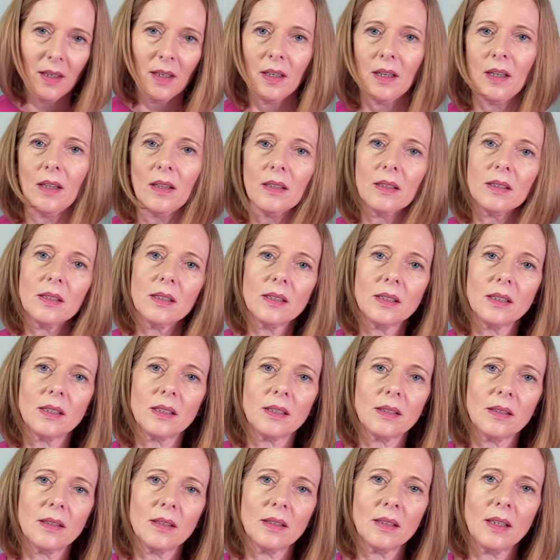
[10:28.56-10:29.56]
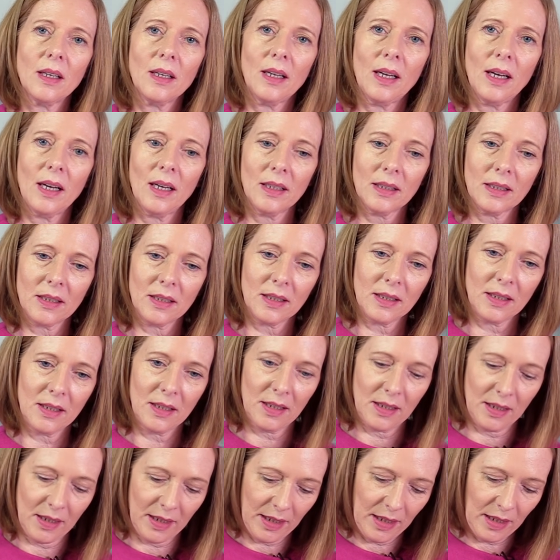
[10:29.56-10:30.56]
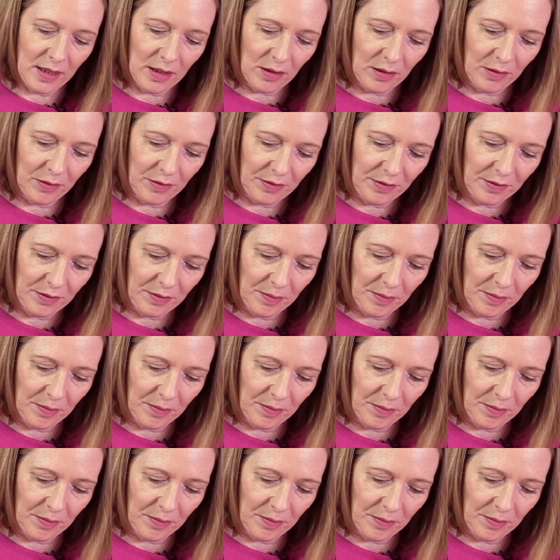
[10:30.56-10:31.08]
And this is the last day of